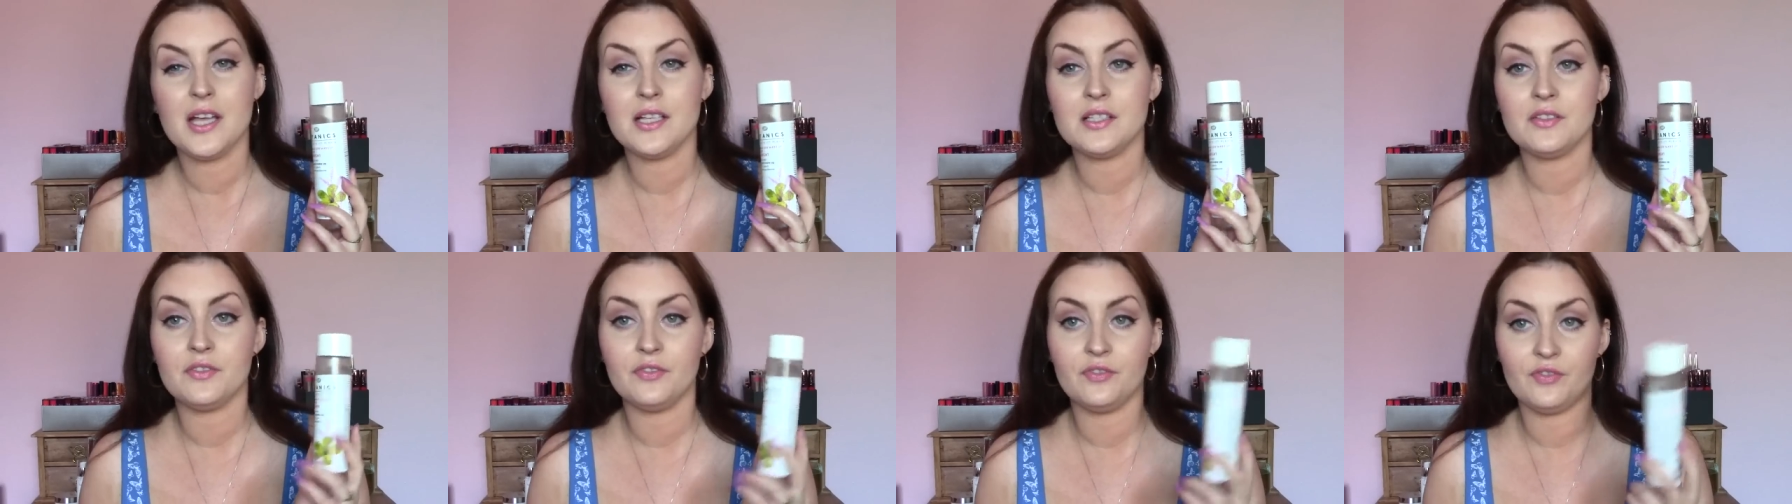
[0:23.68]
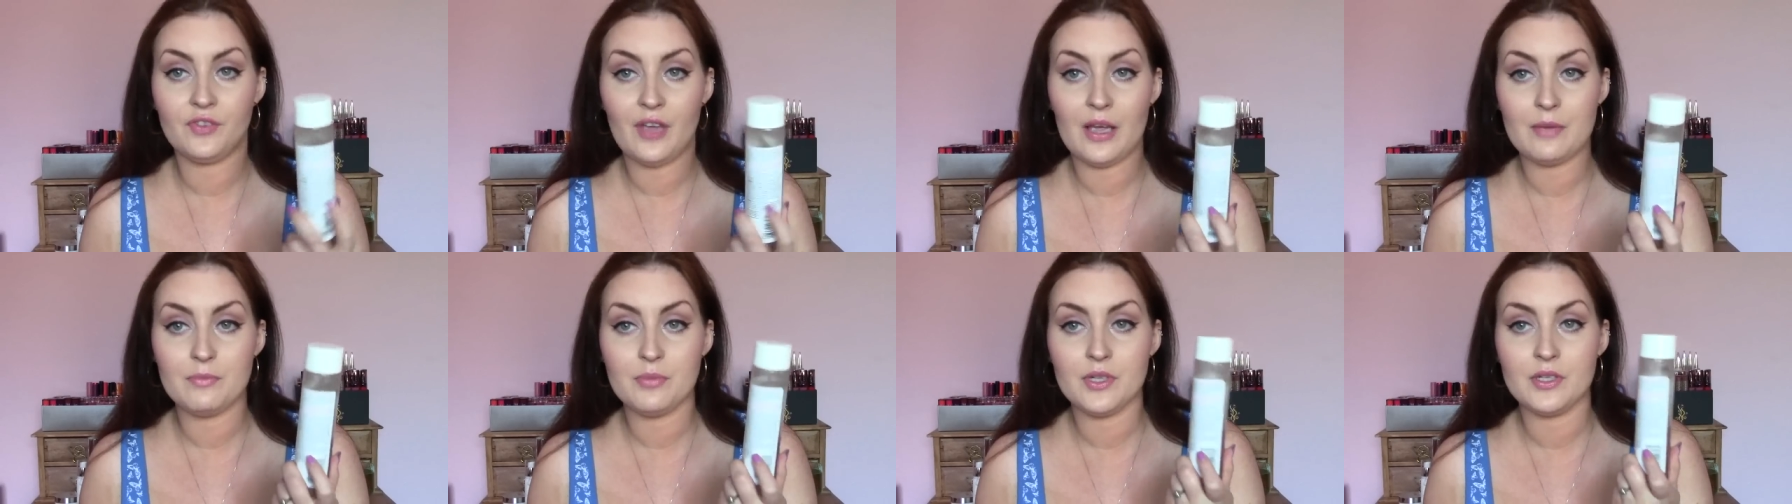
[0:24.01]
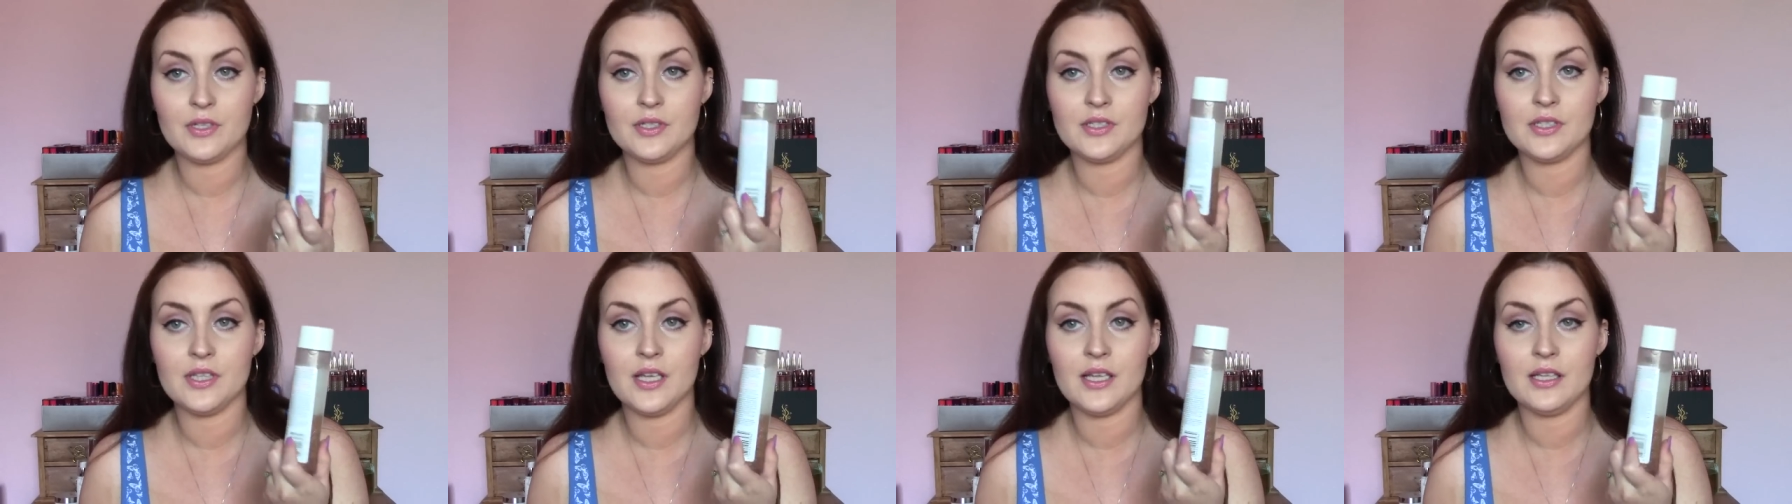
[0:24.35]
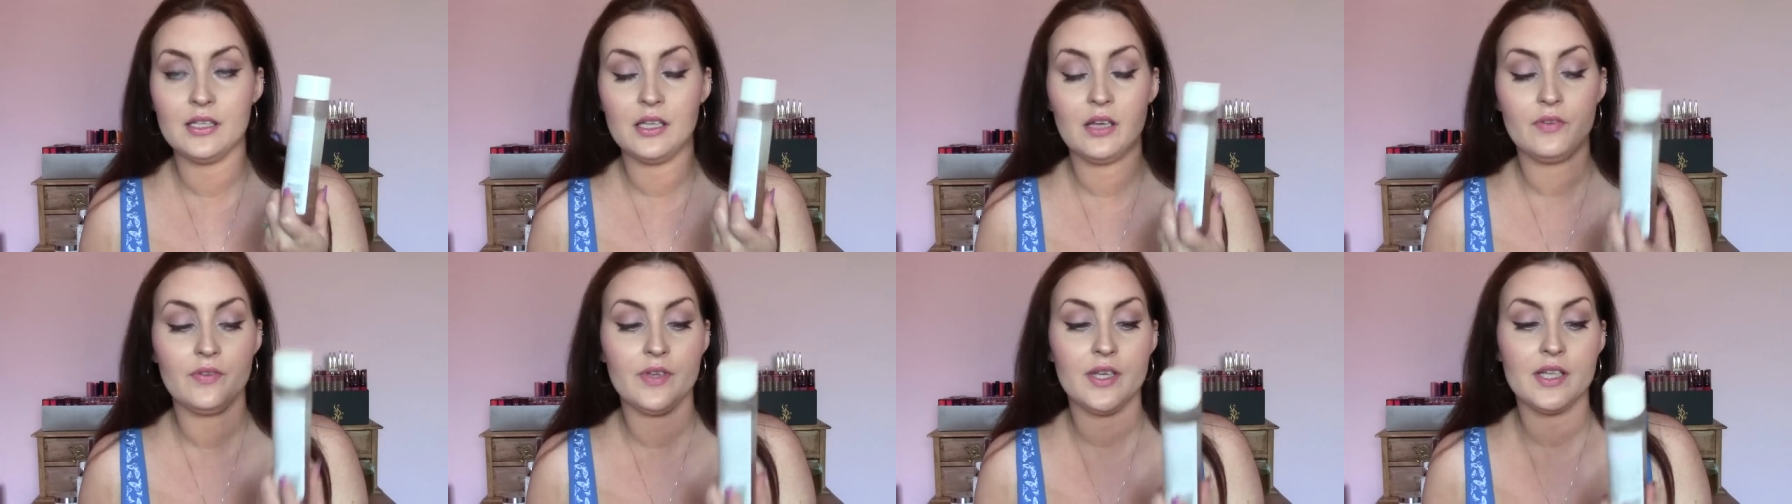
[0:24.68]
It's fabulous,
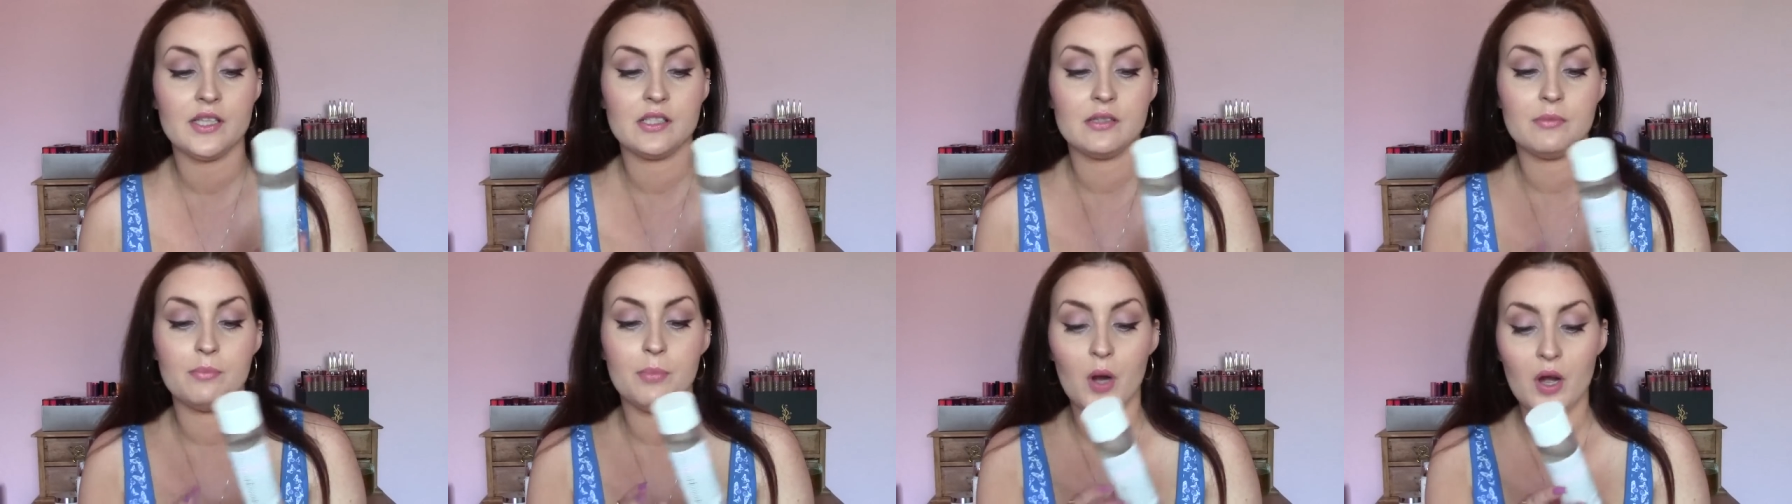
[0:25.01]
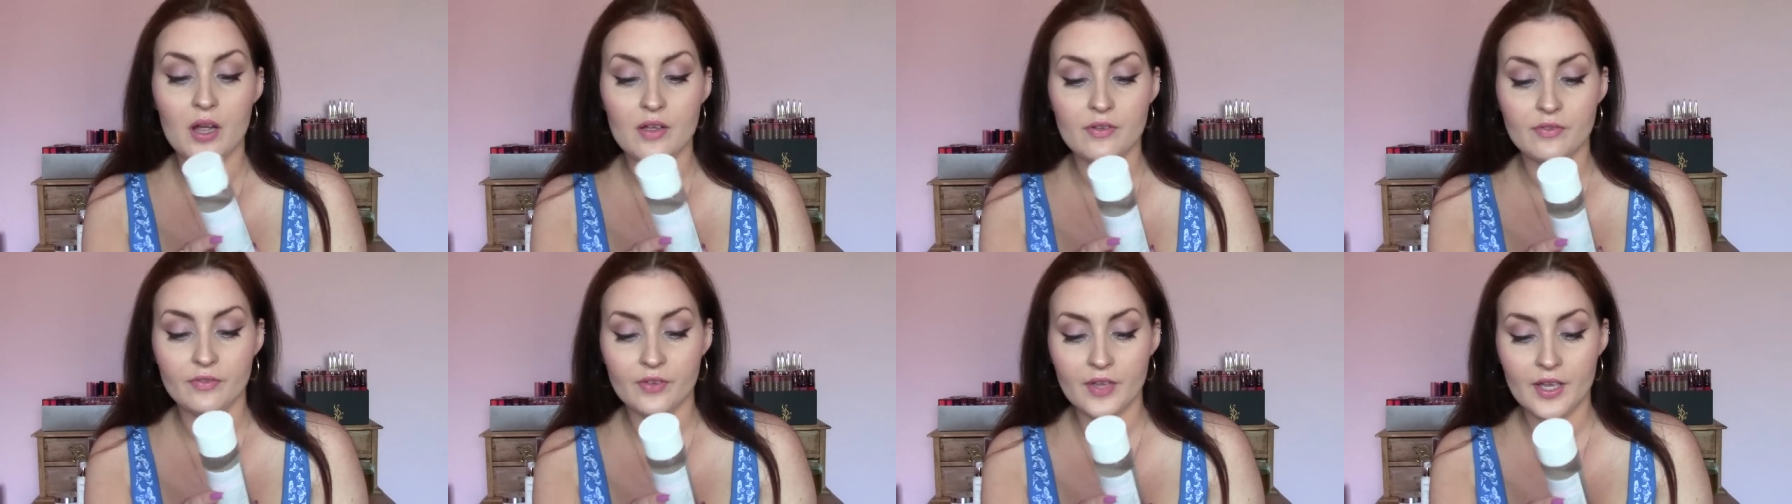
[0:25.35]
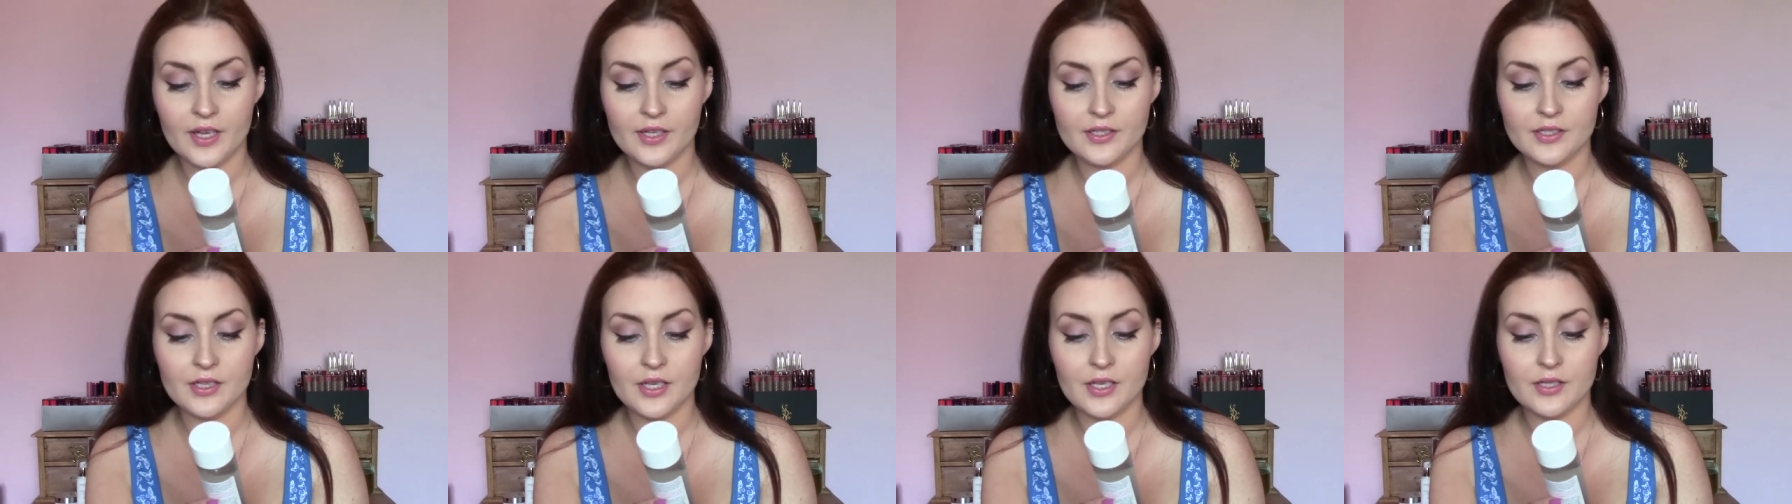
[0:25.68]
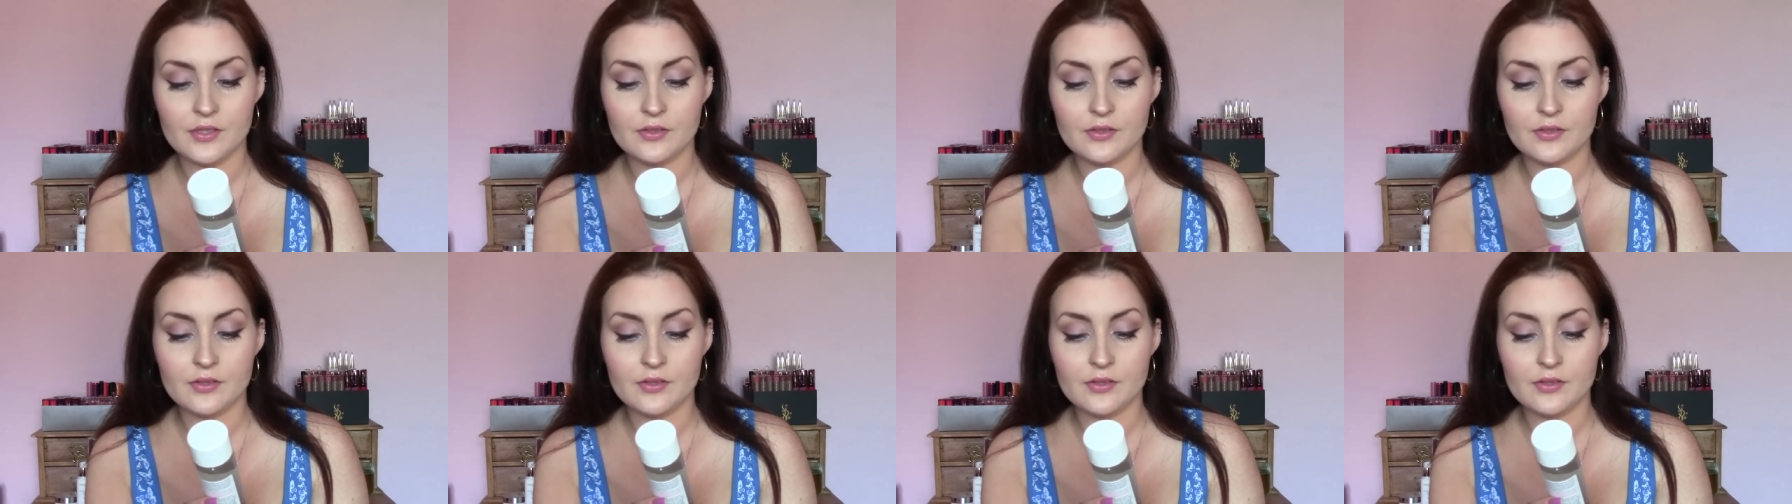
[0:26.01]
I love it. It's a bi-face,